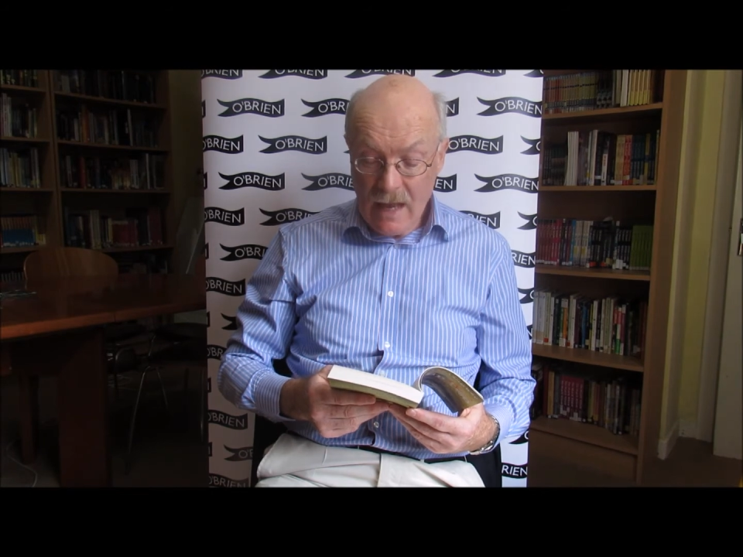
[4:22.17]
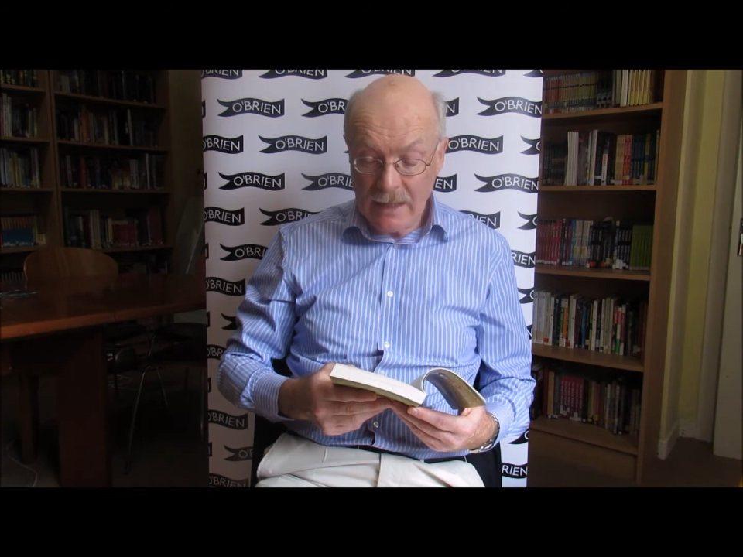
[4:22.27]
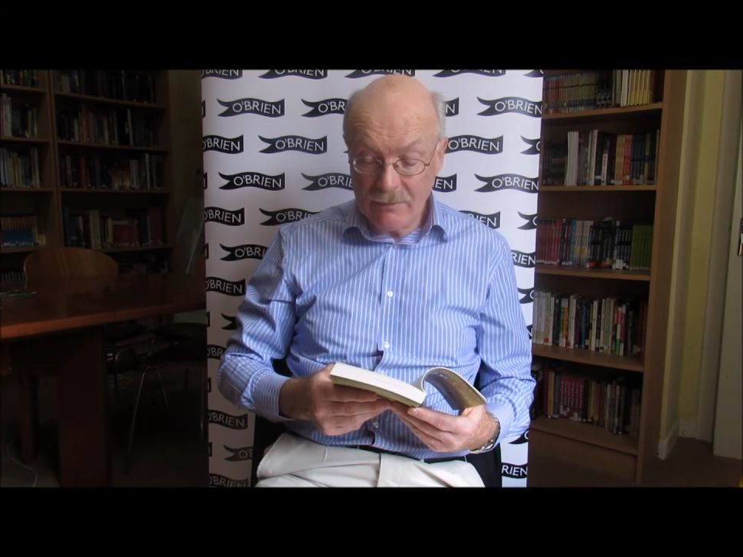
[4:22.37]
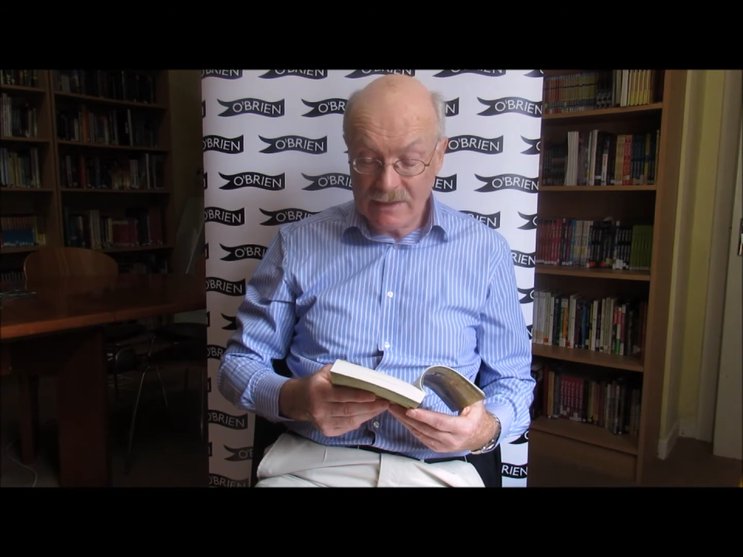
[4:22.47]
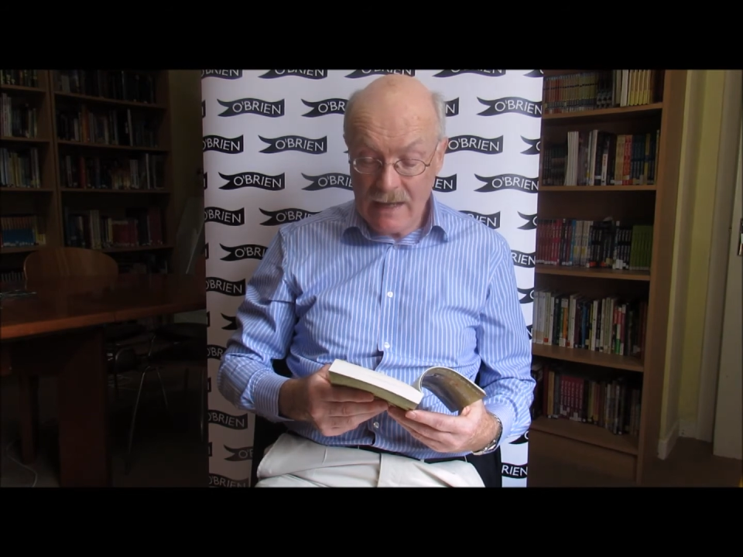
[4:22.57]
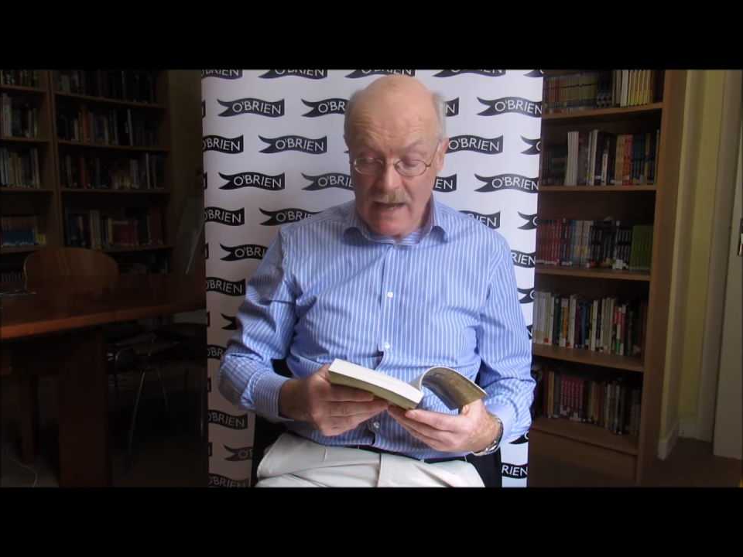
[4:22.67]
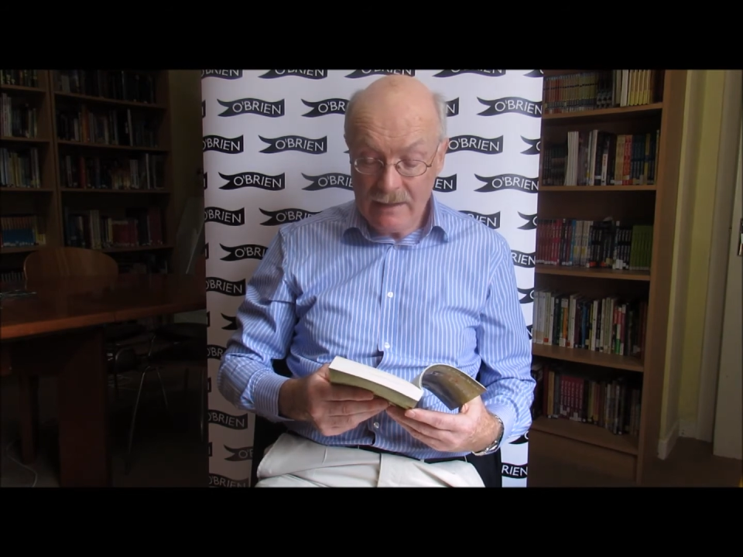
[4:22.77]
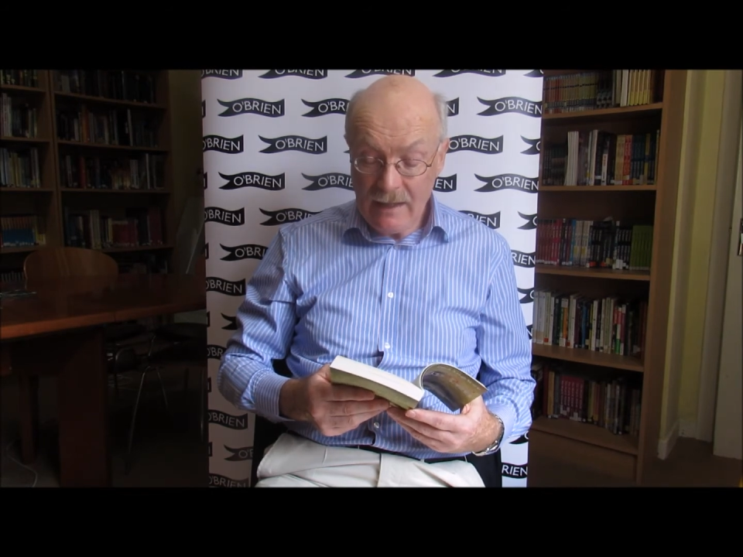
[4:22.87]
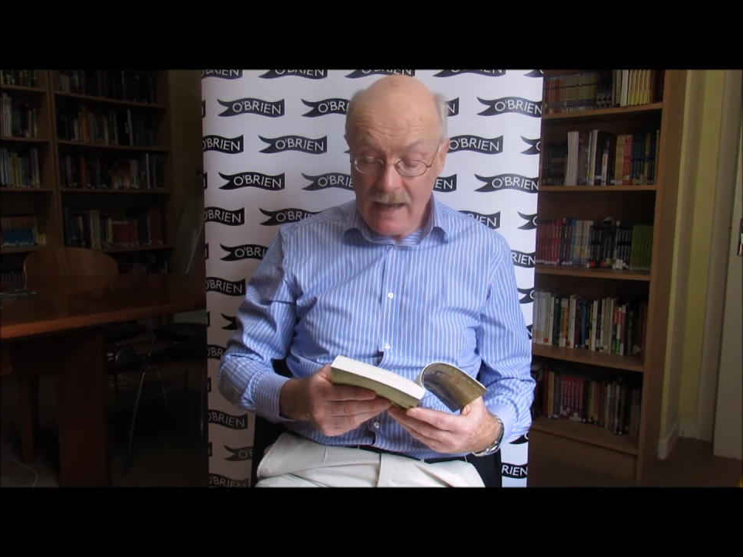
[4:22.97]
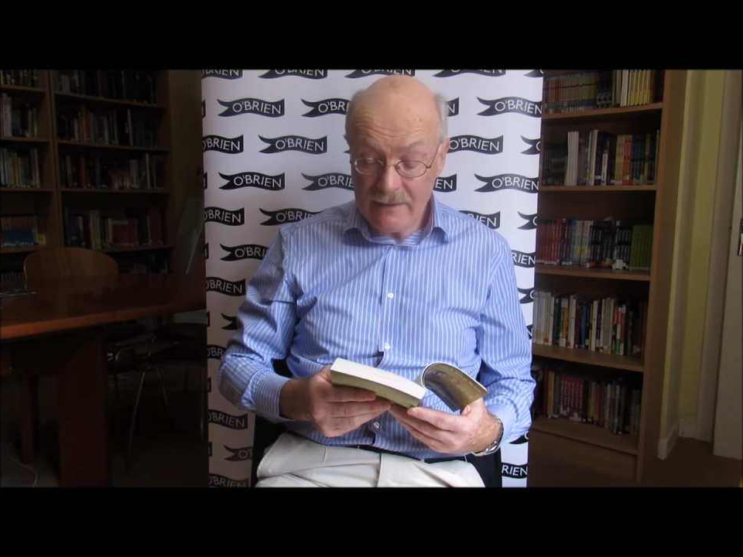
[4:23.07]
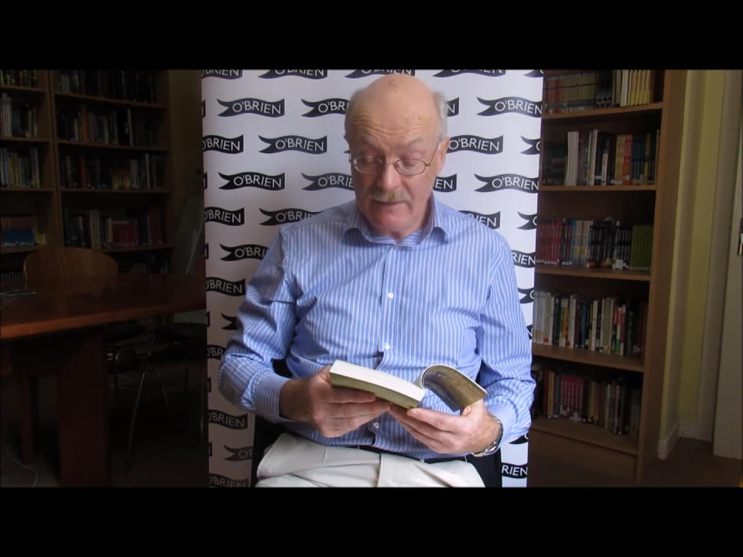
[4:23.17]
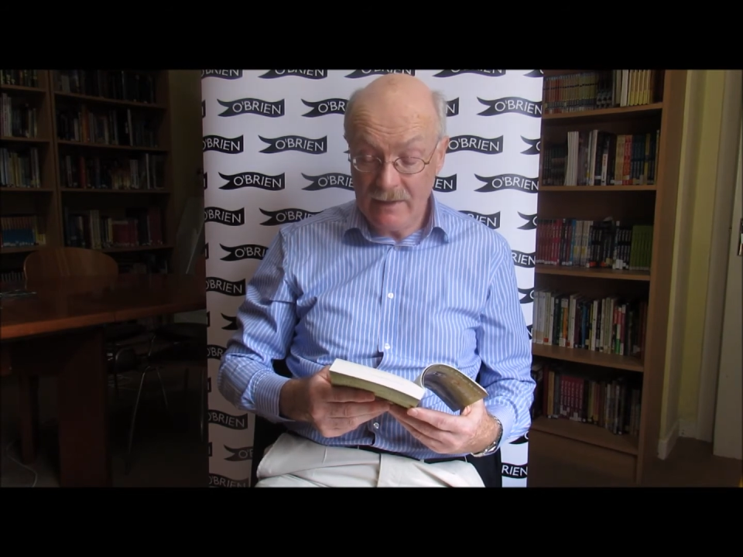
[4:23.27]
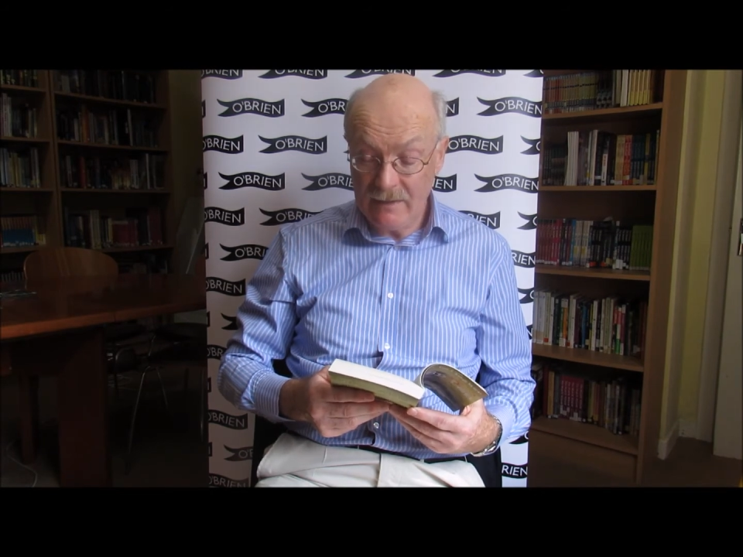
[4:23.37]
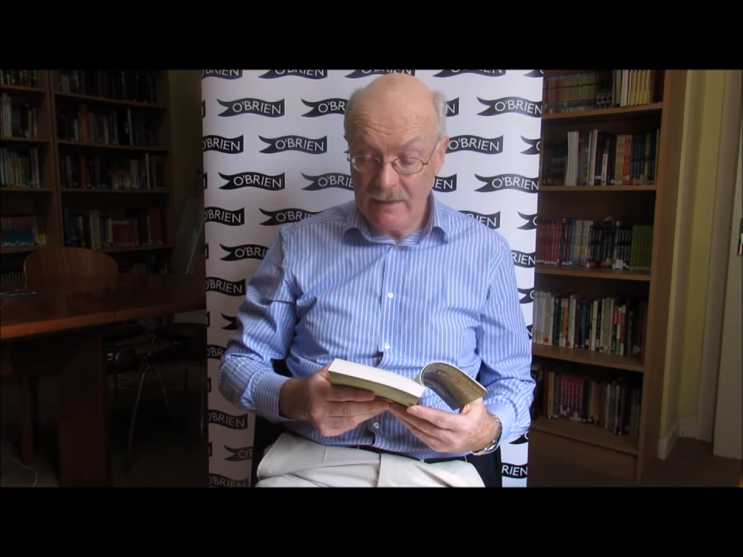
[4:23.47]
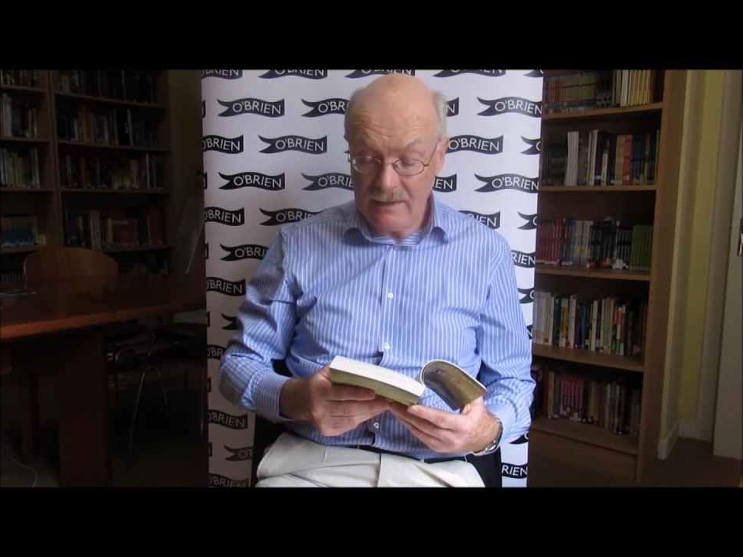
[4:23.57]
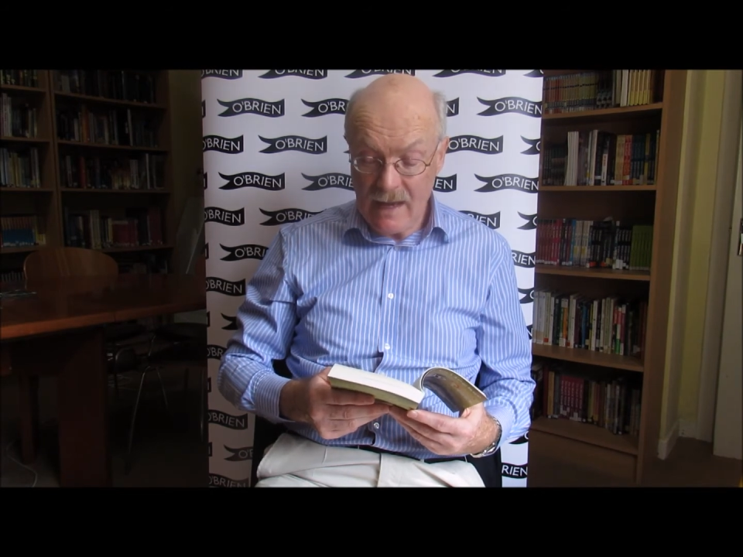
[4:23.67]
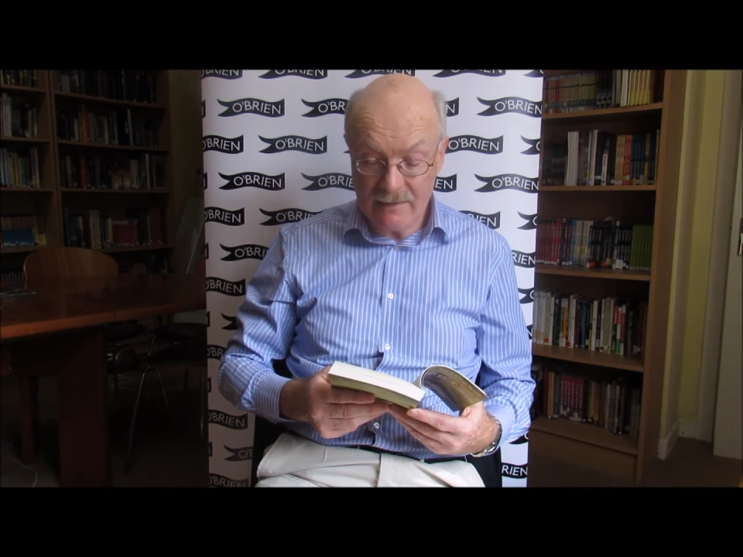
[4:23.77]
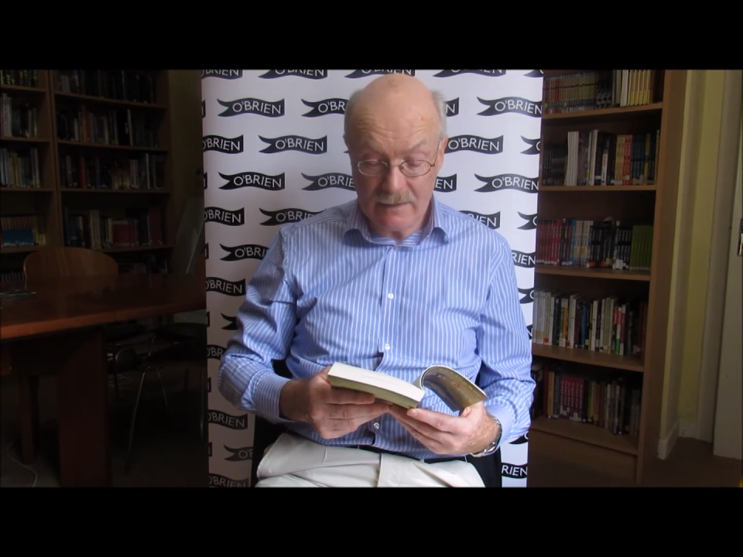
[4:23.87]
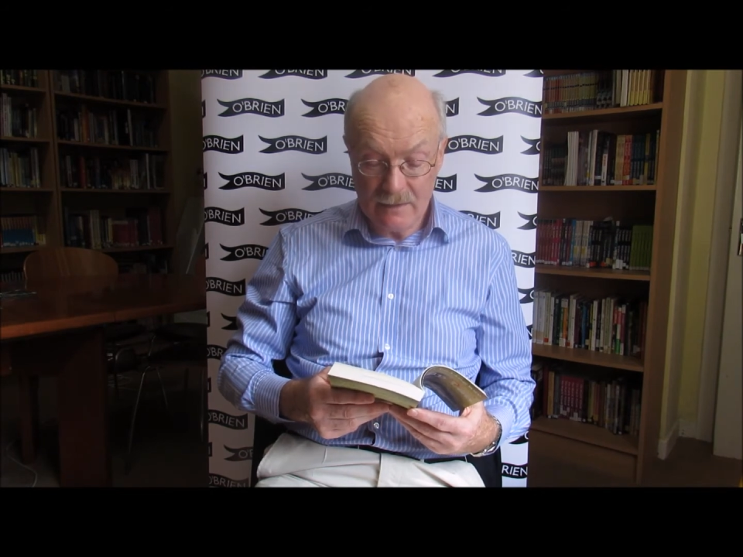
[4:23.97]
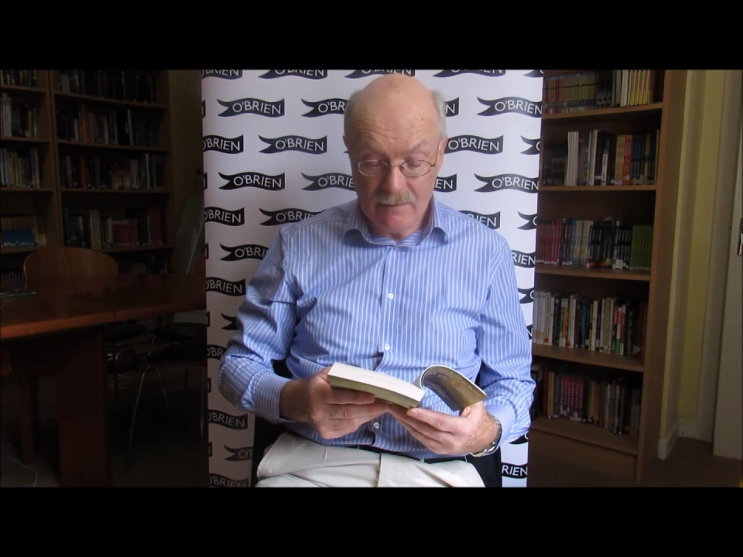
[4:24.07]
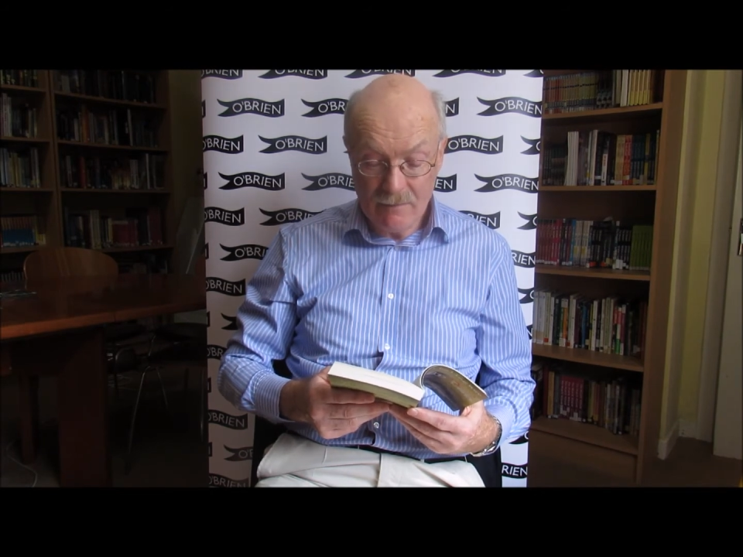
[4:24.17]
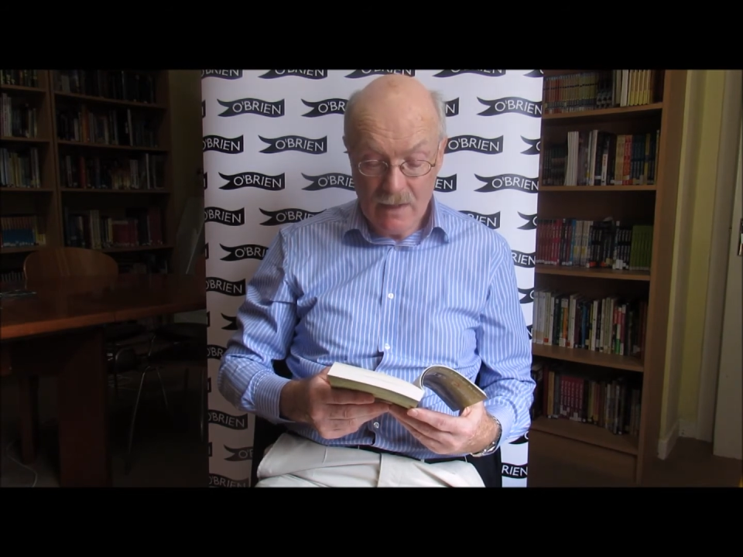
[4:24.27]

and he was glad he hadn't hidden in the attic.